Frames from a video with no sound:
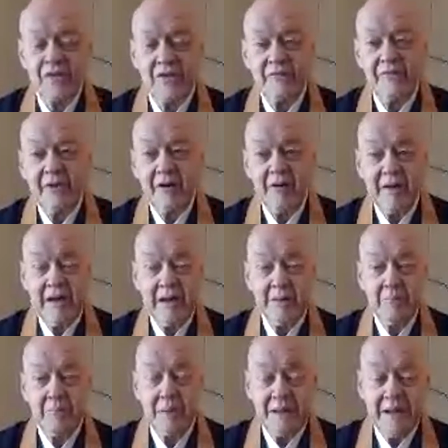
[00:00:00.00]
the very
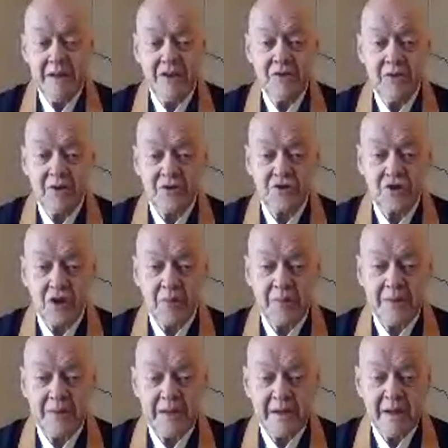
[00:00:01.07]
blade you are
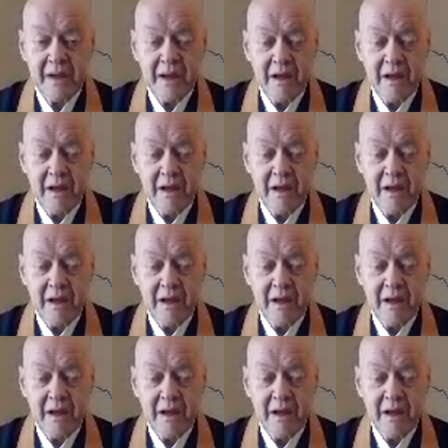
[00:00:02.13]
sharpening